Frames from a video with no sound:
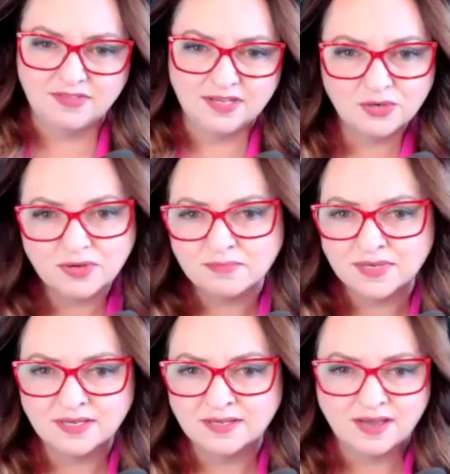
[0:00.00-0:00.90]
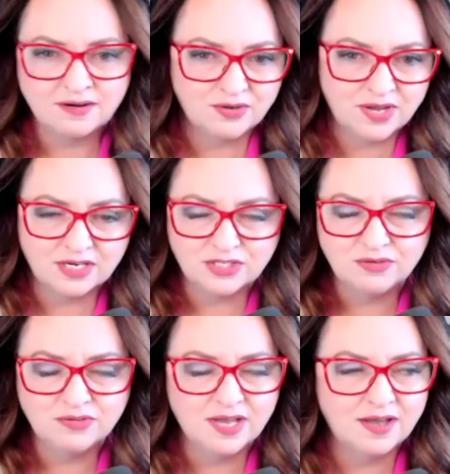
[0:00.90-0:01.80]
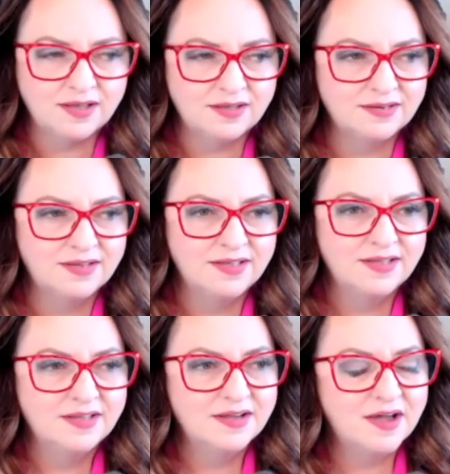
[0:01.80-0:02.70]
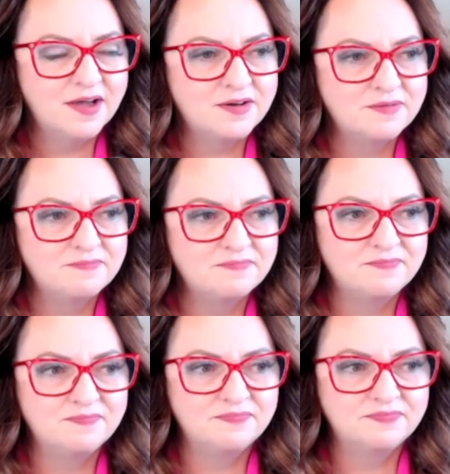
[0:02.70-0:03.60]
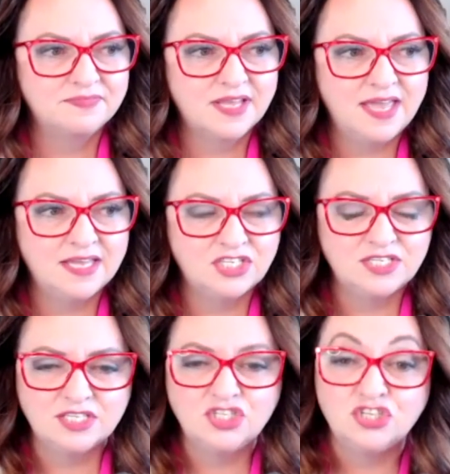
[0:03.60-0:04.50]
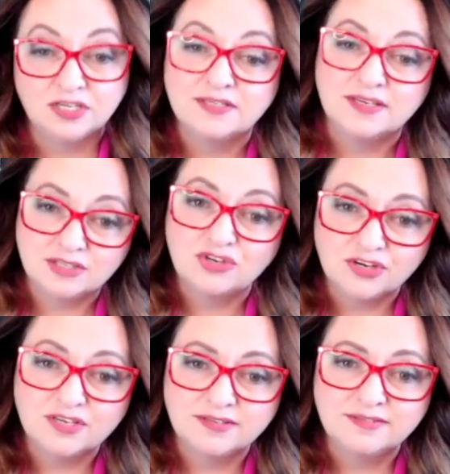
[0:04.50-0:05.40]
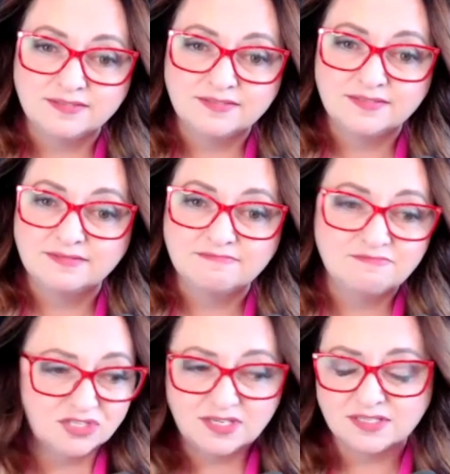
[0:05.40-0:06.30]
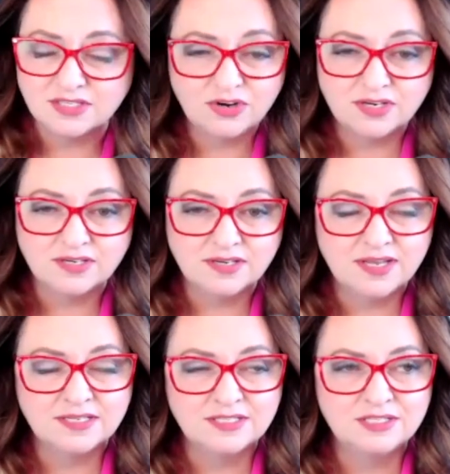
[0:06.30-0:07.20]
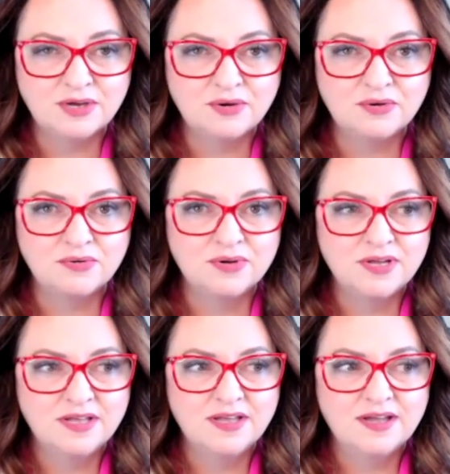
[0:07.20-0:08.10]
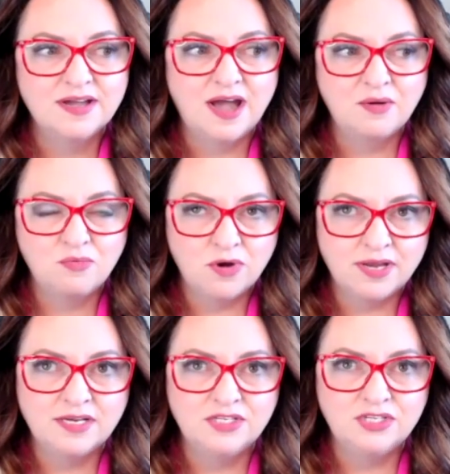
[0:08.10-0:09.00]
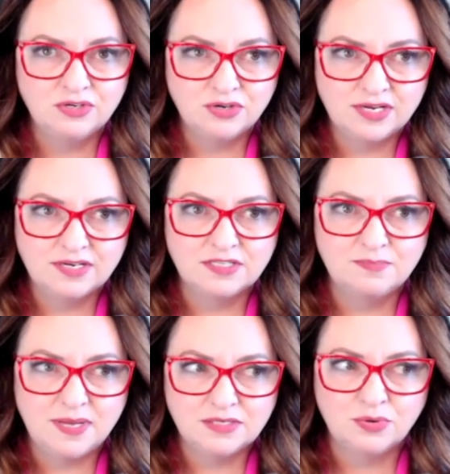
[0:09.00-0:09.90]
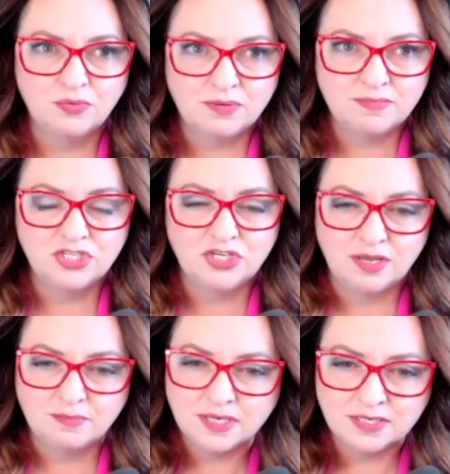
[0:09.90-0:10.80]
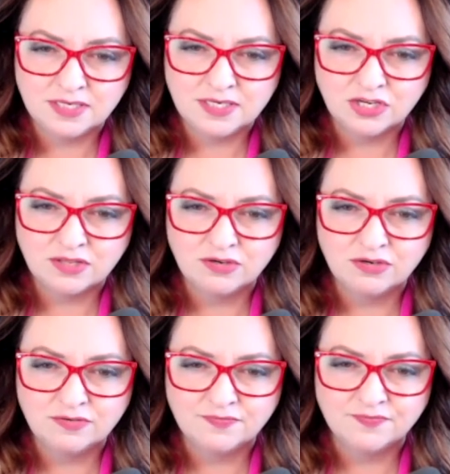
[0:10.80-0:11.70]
the equipment. I don't know how to do that. Um, and she said, just get started, just get started. And so I wanted to create a space where women championed each other.